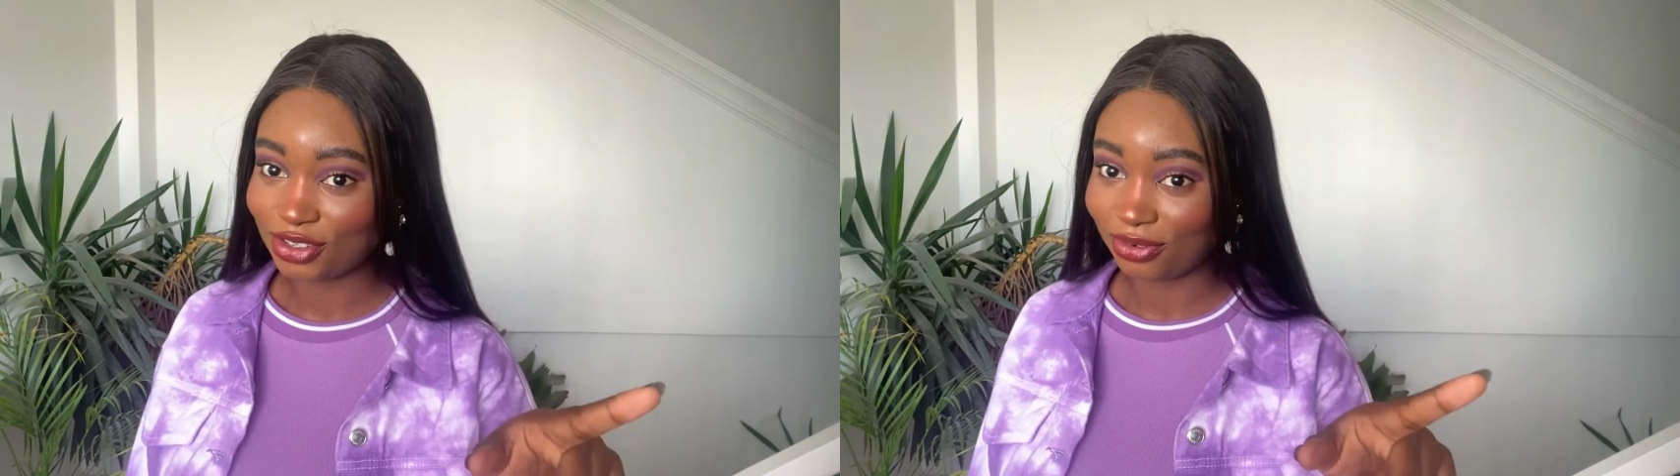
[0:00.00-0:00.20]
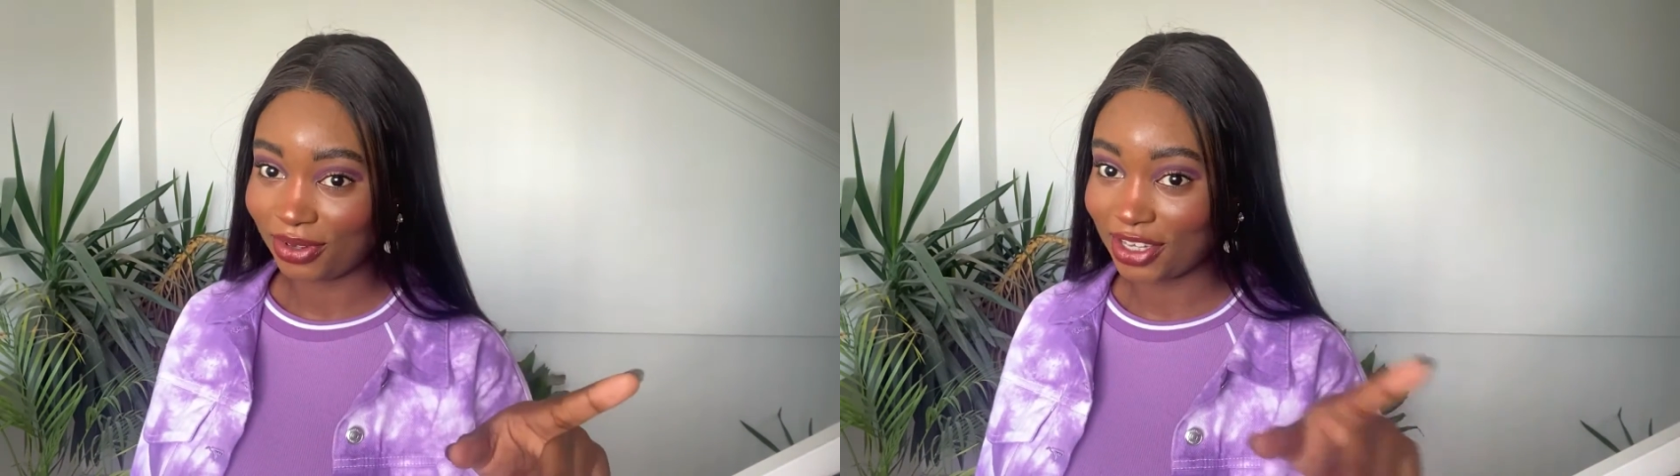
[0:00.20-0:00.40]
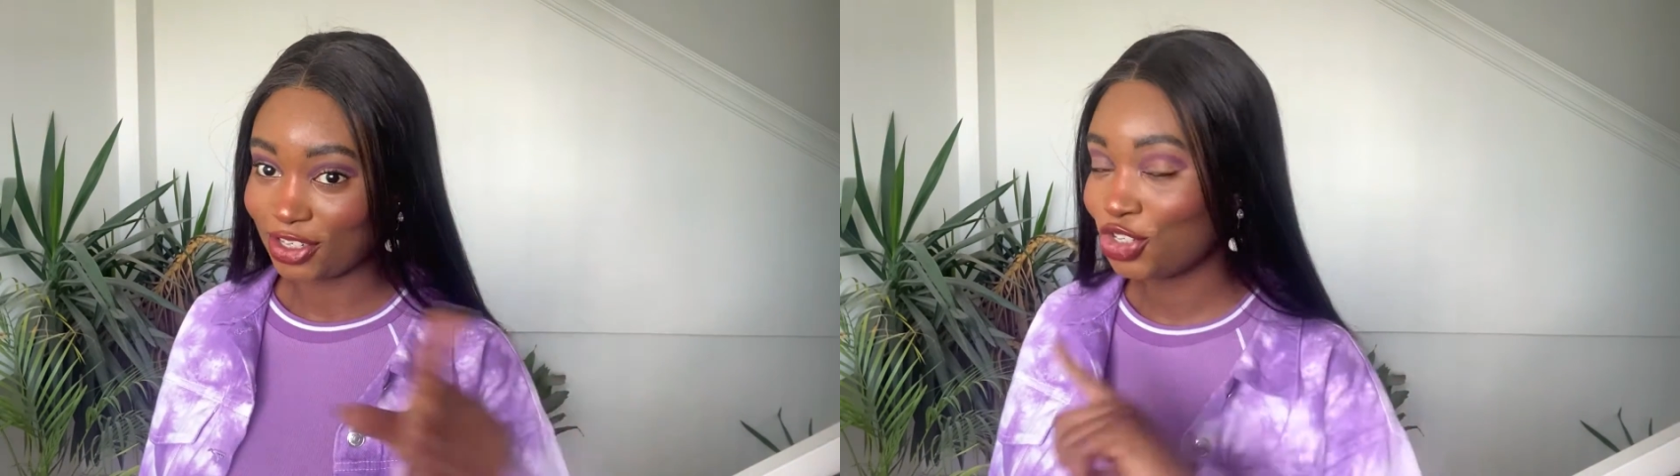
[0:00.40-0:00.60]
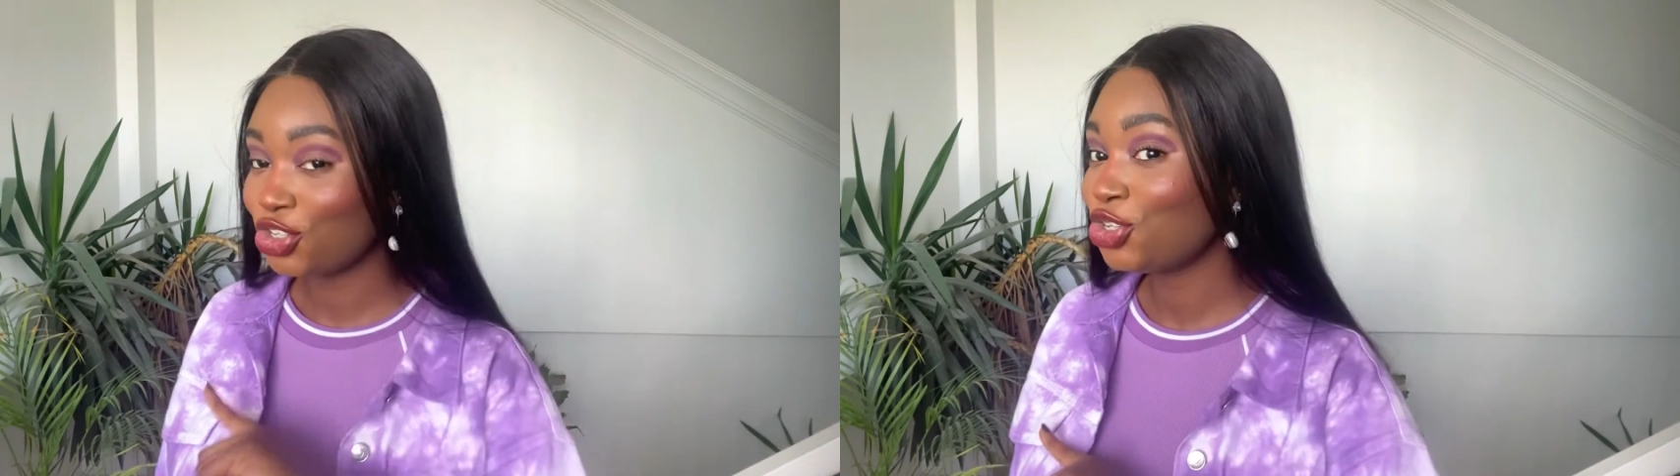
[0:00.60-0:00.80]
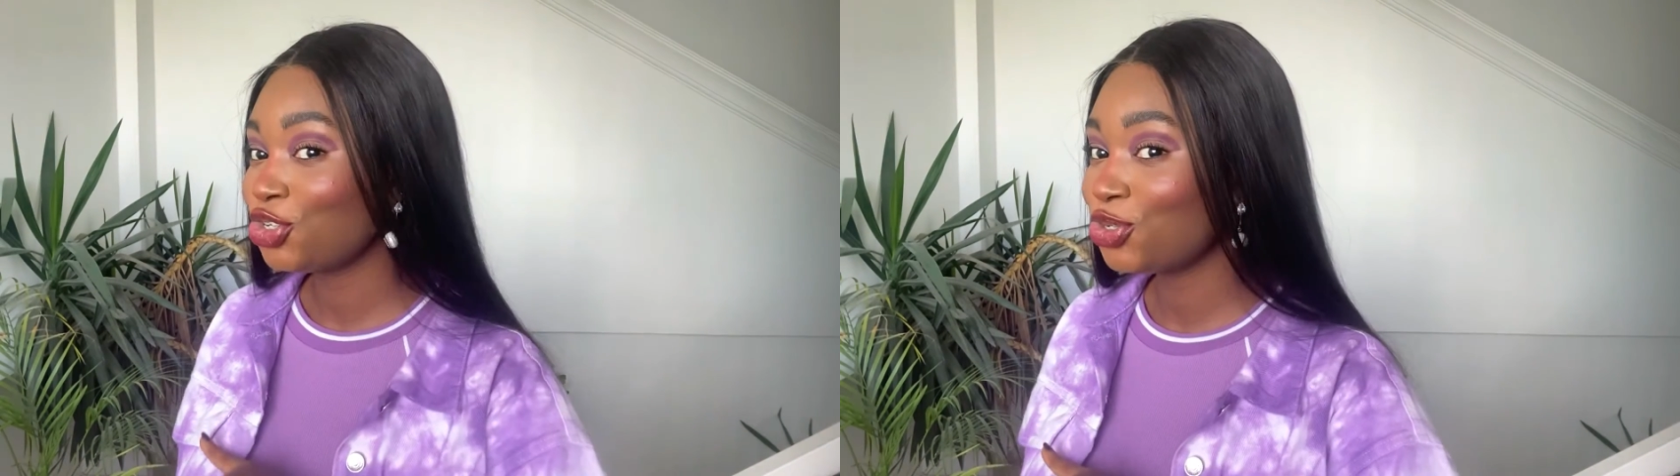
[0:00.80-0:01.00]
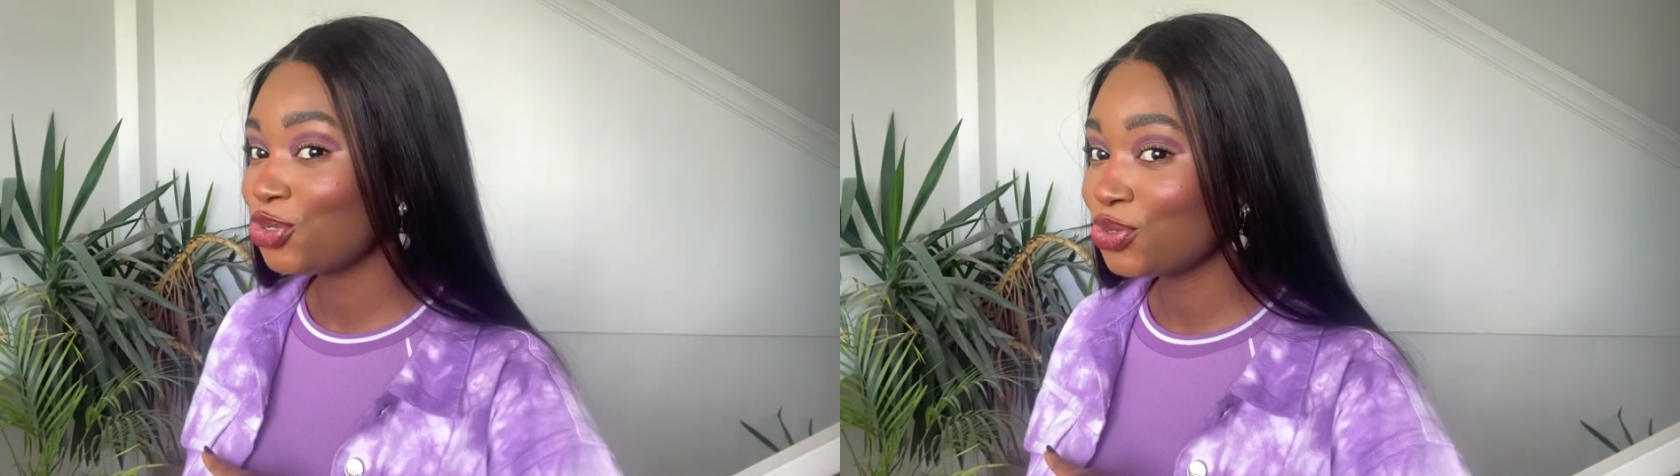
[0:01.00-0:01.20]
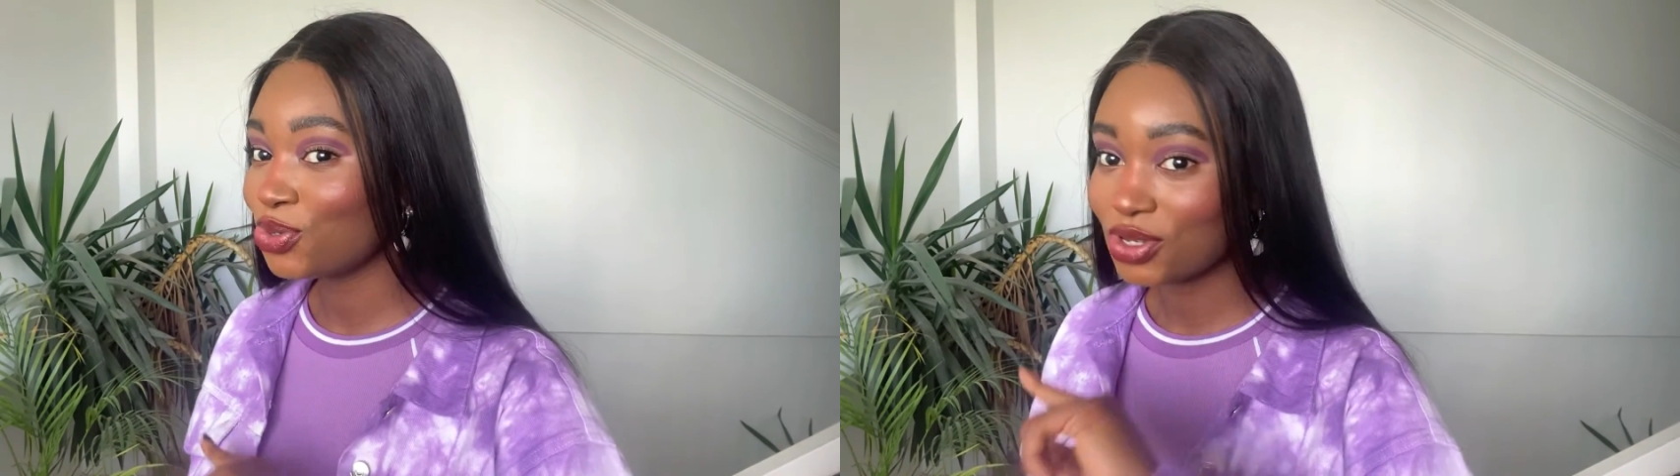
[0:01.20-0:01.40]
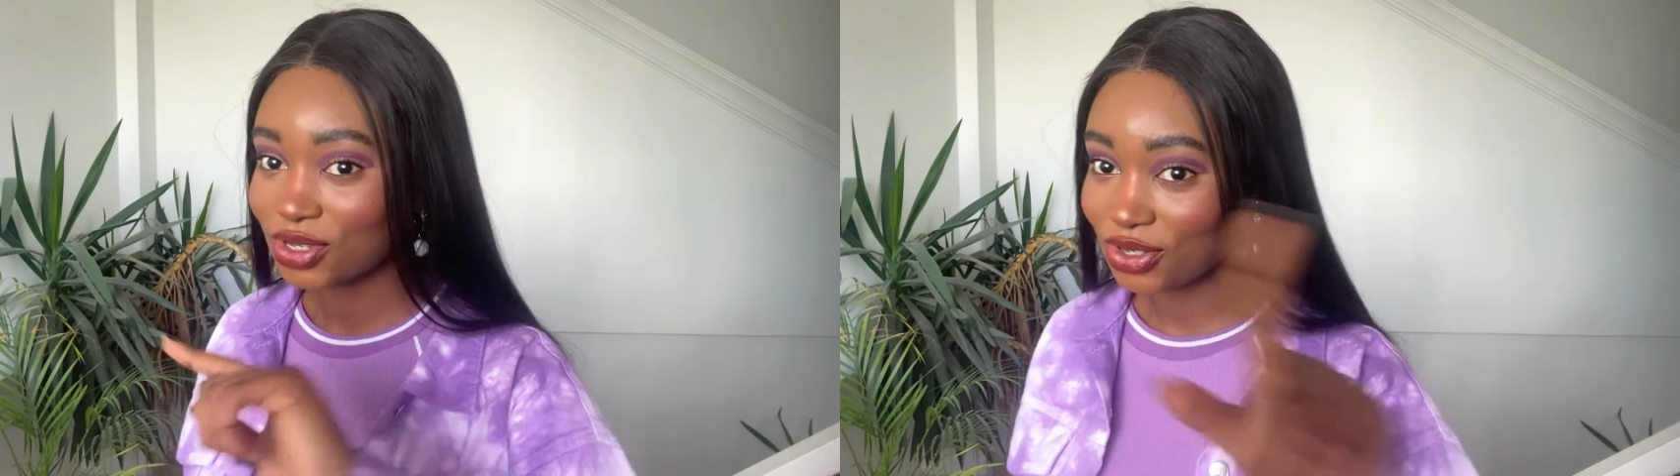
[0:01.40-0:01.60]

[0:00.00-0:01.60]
do not forget to